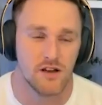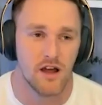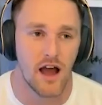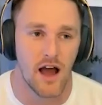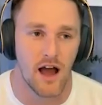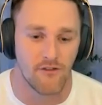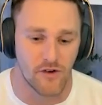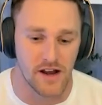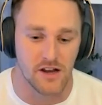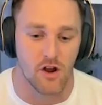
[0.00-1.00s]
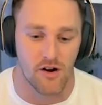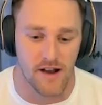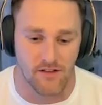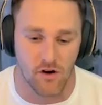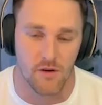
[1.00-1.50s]
uh, for IndyCar and
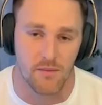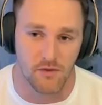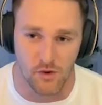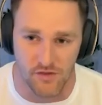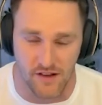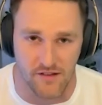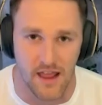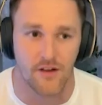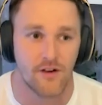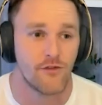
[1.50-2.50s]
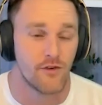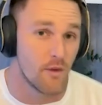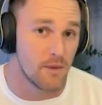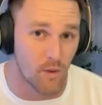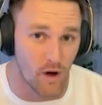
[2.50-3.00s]
NASCAR to be able to do things together for
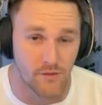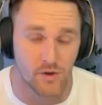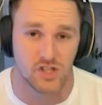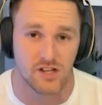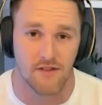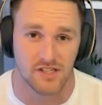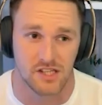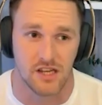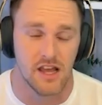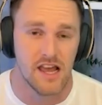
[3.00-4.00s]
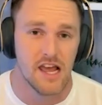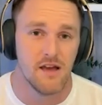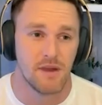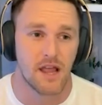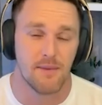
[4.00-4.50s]
Formula One, which is obviously
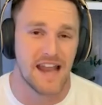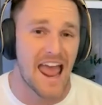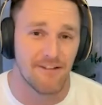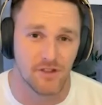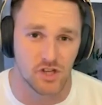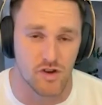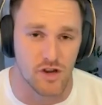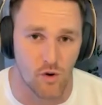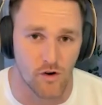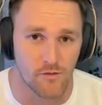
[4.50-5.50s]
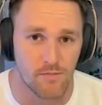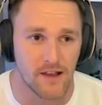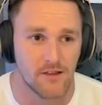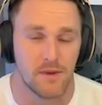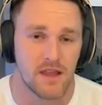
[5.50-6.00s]
becoming heavily street course
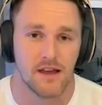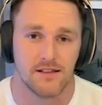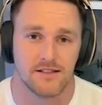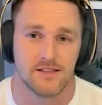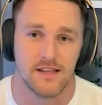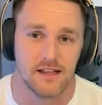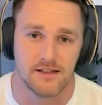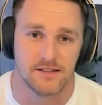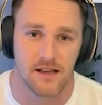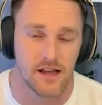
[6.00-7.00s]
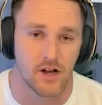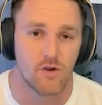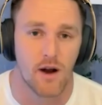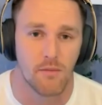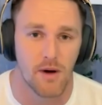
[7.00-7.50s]
based because it's an
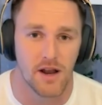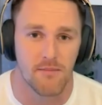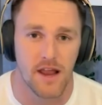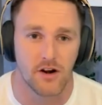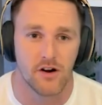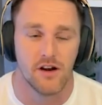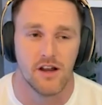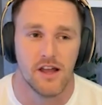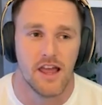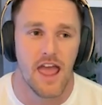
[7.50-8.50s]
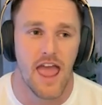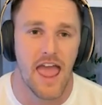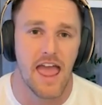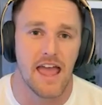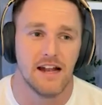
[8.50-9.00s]
incredible moneymaker.
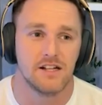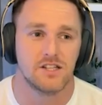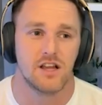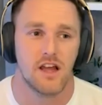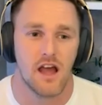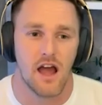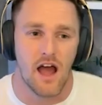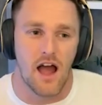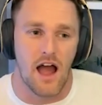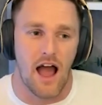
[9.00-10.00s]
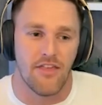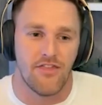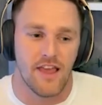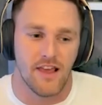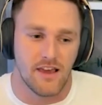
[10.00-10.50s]
And I
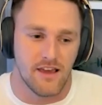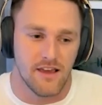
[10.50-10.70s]
think,